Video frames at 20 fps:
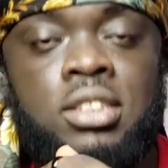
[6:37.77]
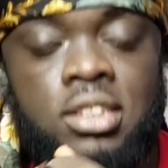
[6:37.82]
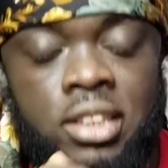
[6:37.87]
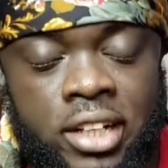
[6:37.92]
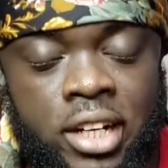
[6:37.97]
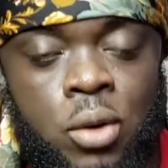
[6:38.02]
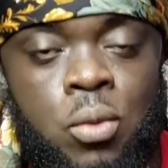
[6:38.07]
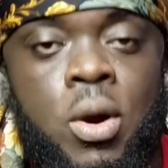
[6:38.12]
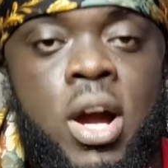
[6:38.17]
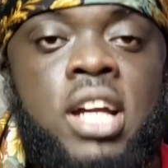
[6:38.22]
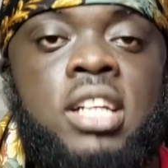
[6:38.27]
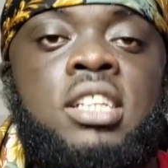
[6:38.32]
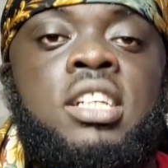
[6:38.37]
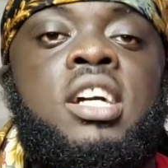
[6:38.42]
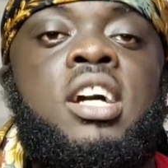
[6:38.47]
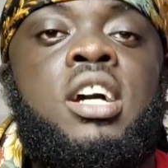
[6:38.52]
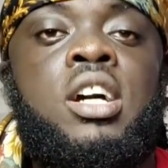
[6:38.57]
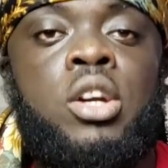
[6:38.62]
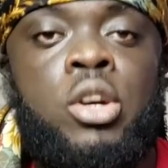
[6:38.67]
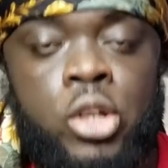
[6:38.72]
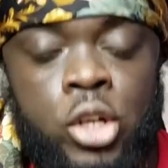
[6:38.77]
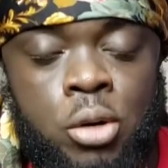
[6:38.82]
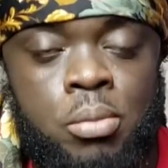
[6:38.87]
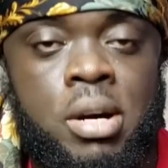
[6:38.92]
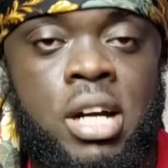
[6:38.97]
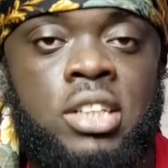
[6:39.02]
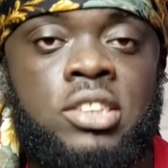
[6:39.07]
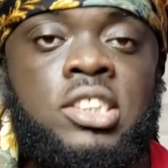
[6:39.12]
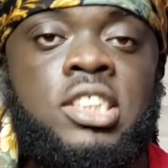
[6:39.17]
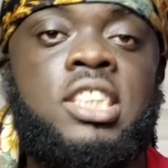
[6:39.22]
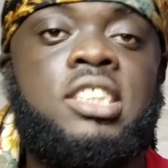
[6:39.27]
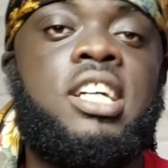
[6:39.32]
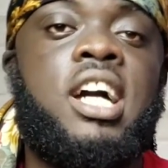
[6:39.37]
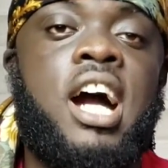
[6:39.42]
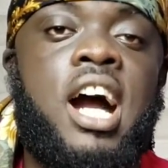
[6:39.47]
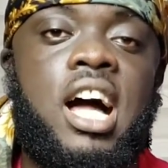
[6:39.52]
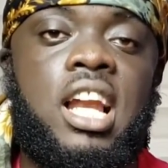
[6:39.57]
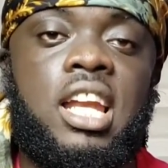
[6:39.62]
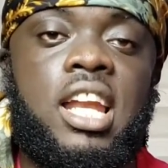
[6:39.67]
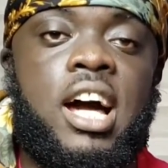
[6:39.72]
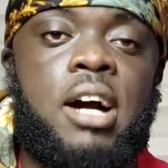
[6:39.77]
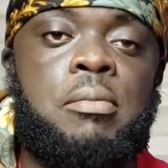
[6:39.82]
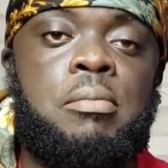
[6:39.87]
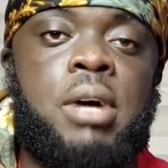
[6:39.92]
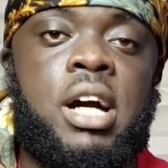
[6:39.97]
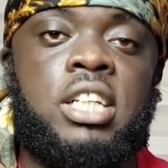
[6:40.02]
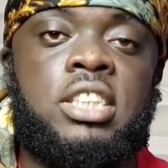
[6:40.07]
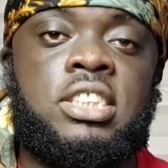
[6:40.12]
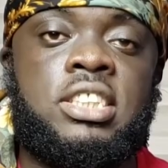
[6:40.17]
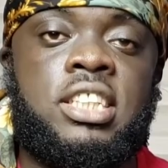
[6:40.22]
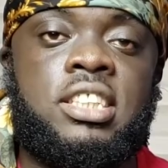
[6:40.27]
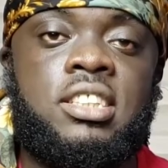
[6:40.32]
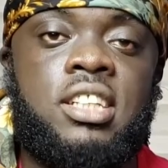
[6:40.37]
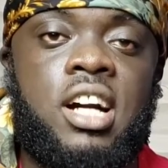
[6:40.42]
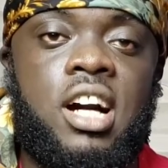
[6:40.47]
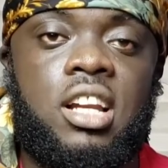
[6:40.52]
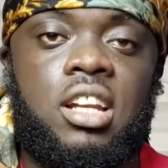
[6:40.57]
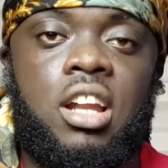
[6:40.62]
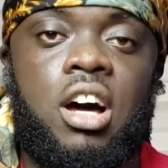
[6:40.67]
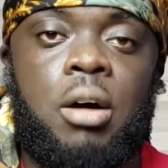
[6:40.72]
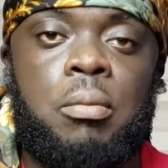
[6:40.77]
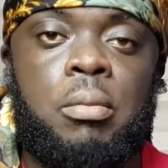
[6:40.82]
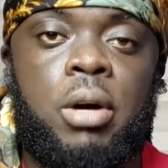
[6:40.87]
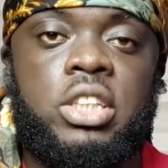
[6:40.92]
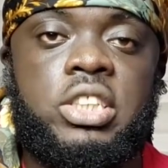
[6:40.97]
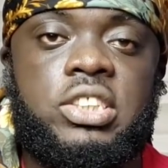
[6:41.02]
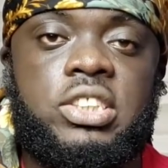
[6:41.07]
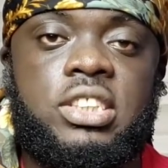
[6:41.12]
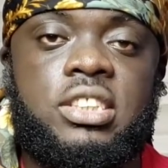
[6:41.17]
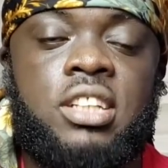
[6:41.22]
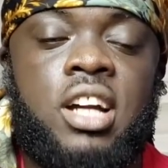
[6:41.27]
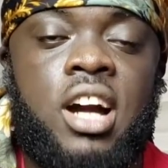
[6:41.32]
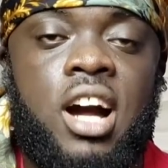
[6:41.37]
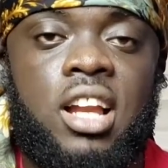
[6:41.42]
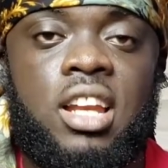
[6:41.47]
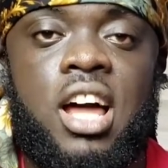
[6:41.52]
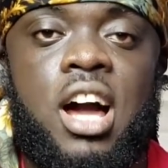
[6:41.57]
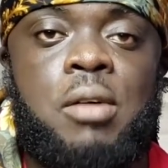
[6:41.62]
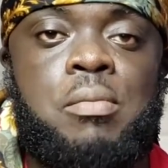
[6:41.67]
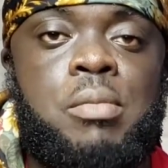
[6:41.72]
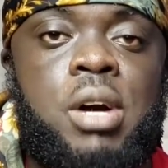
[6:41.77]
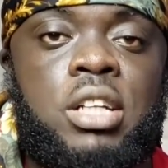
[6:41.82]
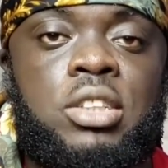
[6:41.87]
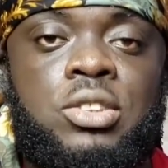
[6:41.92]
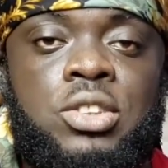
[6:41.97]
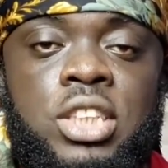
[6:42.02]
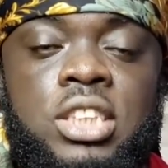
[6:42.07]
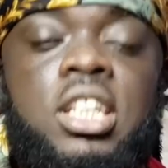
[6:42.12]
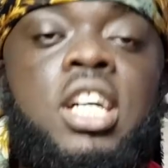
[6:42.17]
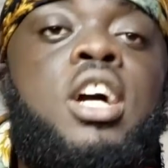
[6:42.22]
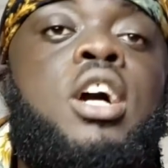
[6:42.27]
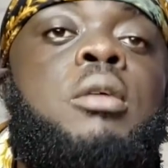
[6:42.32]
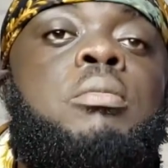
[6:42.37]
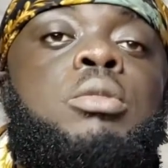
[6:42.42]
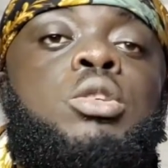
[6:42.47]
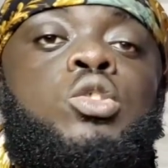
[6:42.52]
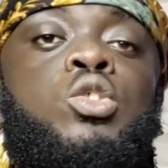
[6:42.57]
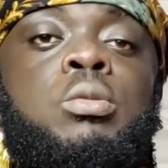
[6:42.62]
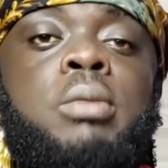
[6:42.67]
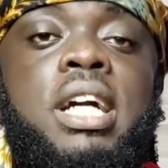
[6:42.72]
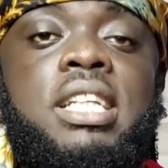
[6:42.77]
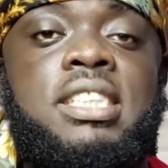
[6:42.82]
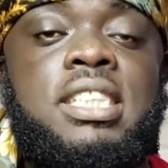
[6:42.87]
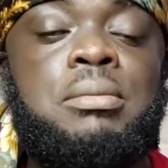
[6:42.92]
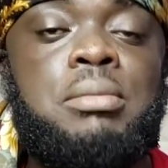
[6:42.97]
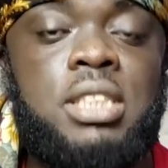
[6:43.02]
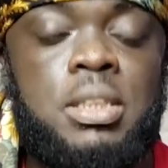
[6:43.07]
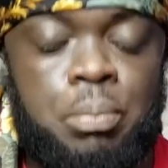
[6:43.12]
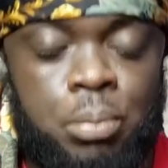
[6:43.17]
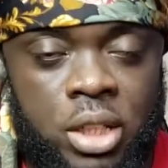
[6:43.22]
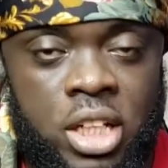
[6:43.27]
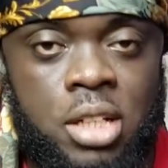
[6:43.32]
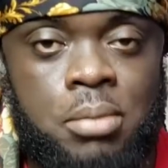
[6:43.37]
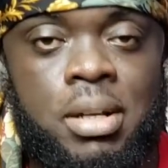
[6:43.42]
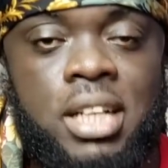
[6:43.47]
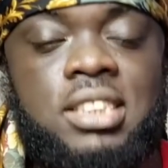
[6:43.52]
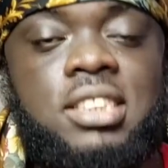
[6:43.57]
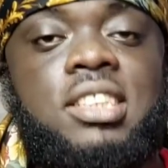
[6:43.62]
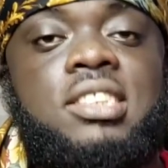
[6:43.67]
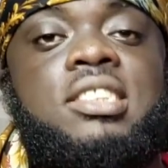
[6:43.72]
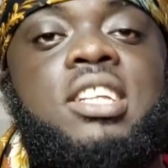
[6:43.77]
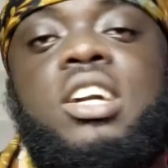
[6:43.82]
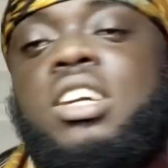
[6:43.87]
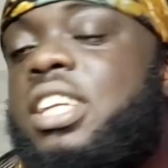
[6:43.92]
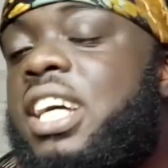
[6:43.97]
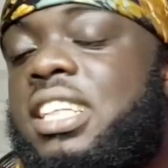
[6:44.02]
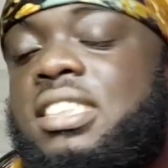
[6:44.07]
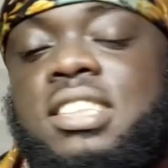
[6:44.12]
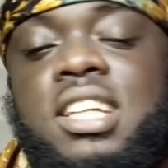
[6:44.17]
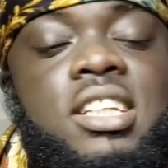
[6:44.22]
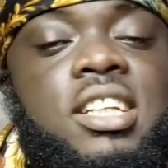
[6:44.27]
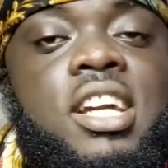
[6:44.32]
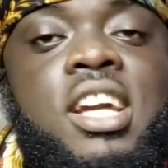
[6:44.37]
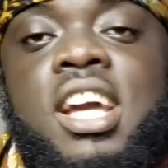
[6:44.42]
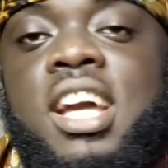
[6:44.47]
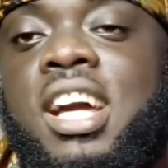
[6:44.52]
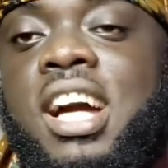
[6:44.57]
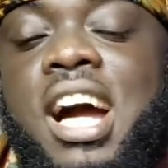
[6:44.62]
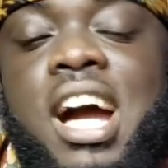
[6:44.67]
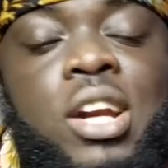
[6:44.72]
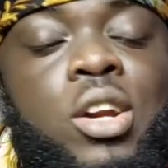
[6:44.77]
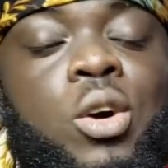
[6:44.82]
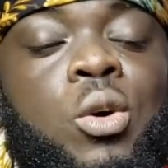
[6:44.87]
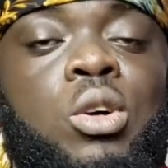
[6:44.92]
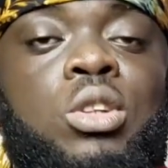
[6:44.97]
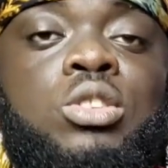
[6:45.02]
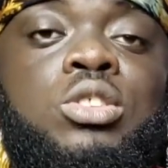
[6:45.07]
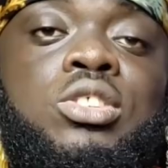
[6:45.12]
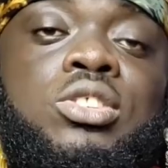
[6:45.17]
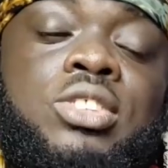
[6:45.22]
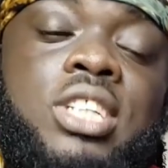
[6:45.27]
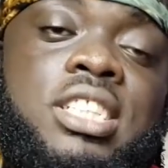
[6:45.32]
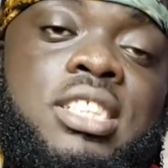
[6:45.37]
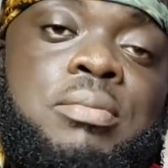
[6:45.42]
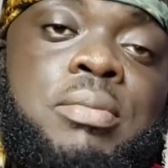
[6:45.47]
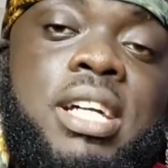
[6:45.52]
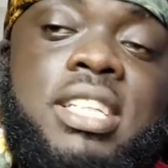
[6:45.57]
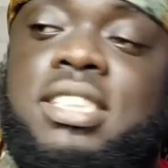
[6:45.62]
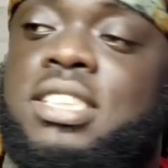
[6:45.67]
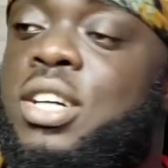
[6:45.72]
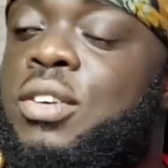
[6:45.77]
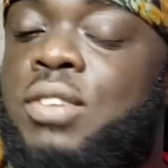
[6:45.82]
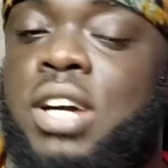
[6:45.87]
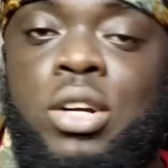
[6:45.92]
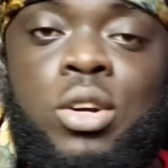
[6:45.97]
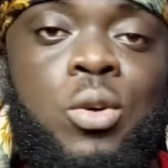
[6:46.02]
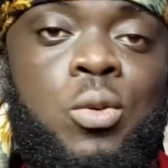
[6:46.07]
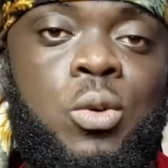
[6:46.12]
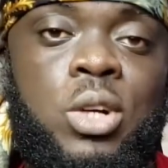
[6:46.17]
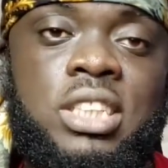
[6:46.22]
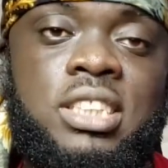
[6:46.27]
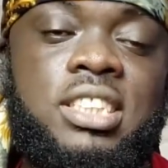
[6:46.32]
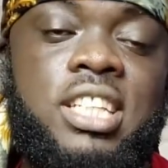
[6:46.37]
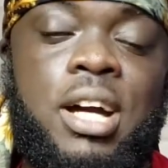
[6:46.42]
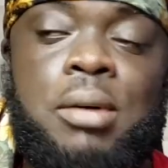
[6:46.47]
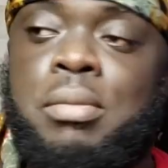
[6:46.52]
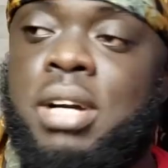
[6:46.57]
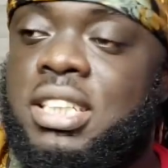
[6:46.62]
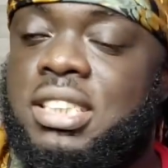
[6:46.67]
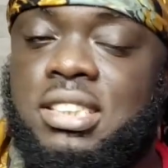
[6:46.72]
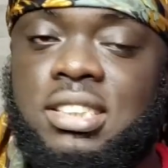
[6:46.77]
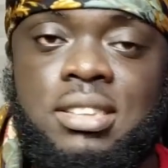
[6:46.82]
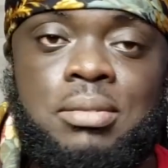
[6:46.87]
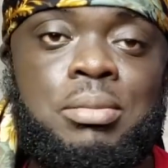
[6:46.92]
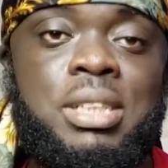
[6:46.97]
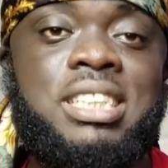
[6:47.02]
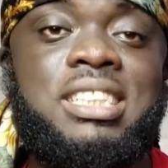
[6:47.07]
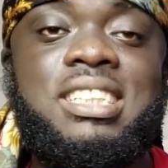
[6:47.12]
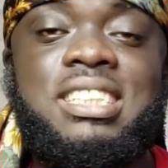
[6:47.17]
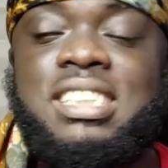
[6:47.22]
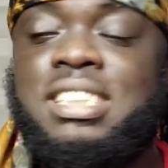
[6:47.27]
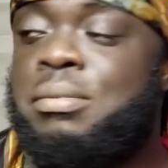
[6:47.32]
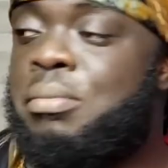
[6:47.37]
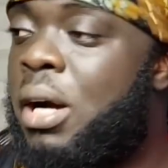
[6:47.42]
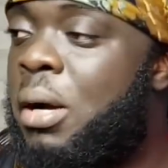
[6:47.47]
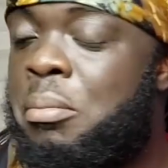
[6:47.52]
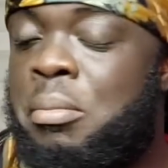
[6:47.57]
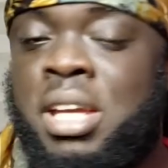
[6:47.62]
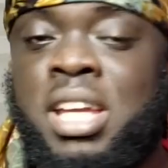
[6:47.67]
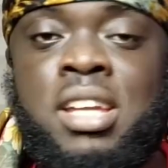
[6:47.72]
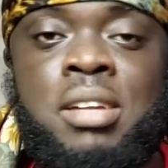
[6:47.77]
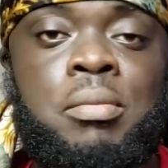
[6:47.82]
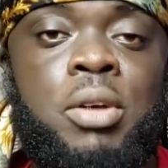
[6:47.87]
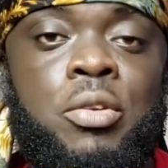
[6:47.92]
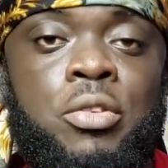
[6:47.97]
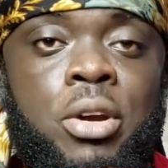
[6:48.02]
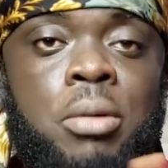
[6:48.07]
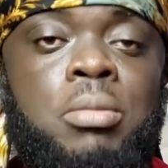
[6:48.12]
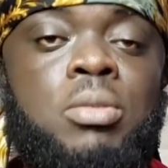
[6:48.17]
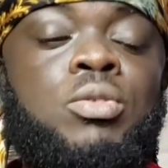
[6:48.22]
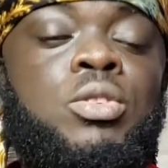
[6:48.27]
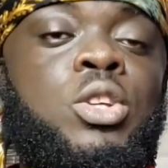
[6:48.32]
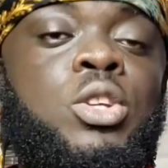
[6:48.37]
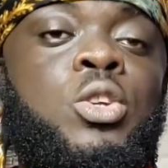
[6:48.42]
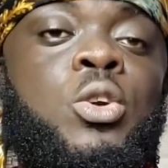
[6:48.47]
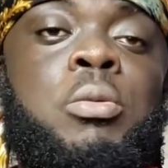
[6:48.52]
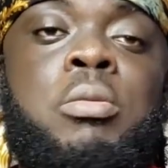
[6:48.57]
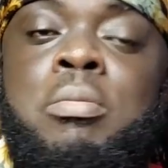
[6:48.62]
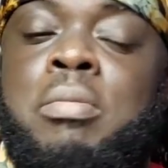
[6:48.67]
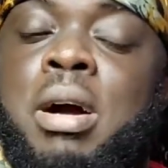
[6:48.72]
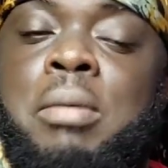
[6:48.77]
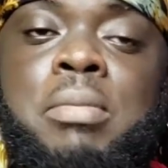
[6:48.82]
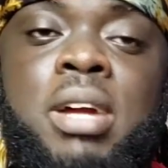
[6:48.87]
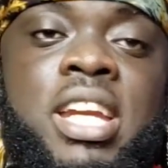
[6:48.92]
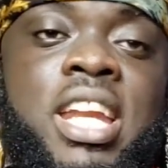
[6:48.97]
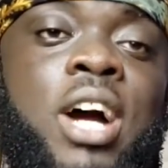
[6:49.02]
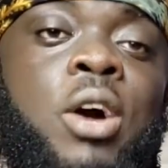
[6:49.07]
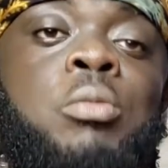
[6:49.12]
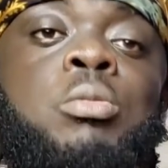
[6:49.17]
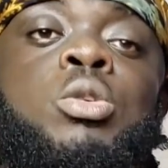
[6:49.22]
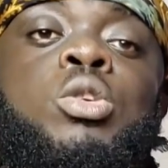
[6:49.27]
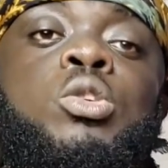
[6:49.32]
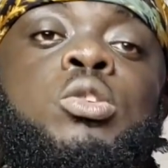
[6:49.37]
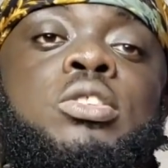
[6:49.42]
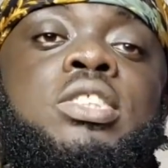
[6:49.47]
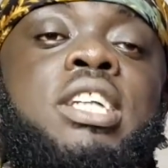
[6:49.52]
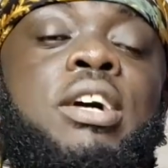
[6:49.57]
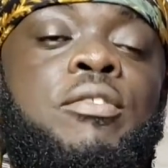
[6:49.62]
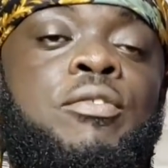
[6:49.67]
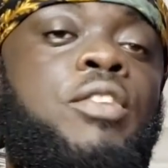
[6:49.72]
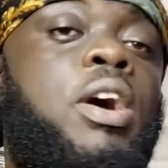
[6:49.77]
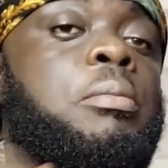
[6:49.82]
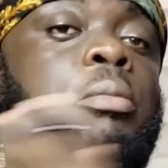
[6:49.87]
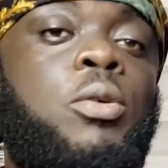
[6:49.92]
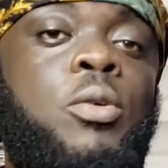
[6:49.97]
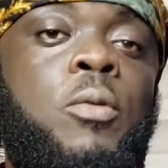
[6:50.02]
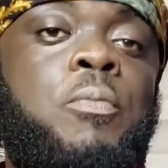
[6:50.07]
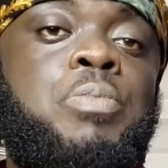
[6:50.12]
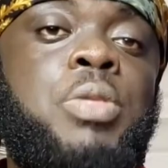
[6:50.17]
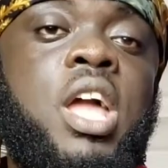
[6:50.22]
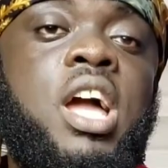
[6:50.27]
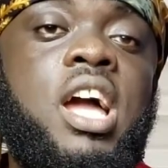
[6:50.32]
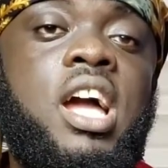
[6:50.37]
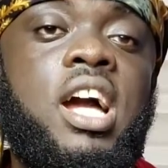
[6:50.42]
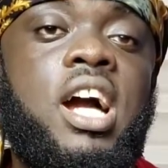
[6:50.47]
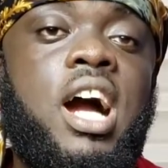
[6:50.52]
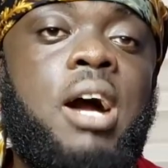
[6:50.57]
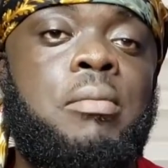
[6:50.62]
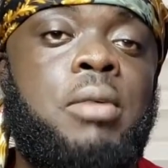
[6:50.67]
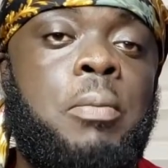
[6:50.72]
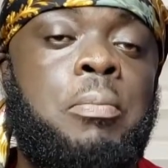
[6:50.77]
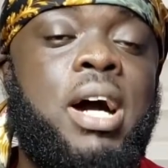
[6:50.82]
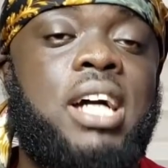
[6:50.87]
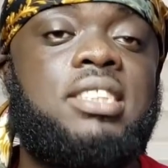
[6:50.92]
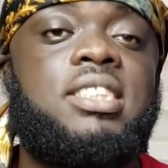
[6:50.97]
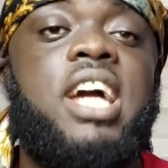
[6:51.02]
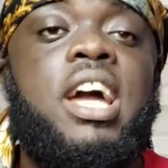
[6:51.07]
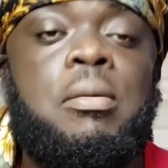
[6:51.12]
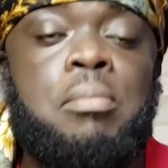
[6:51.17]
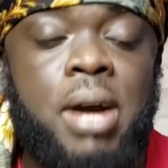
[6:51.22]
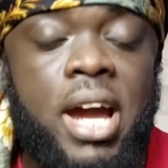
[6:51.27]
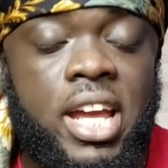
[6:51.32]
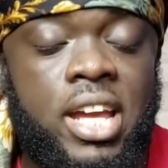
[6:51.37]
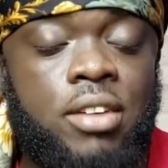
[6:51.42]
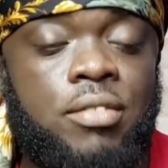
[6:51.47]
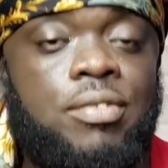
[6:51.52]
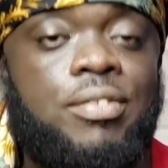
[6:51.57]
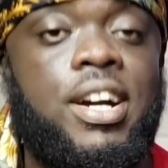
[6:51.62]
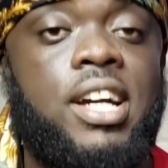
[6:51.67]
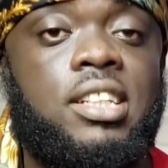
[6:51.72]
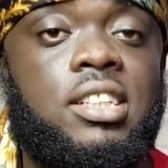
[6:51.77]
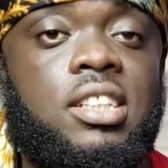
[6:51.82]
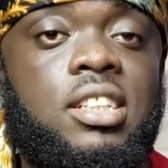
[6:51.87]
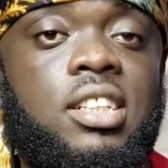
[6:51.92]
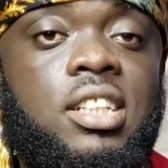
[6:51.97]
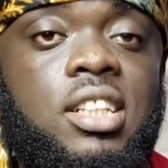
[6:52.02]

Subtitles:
3-1, Real Madrid. Hala Madrid, hala Madrid, hala Madrid. Me too, my team is playing Manchester United. I don't want to stress myself. I don't watch their matches. Me did my me, me try me video, me babe, that won't lose them fan. I'm a part-time Bayern fan.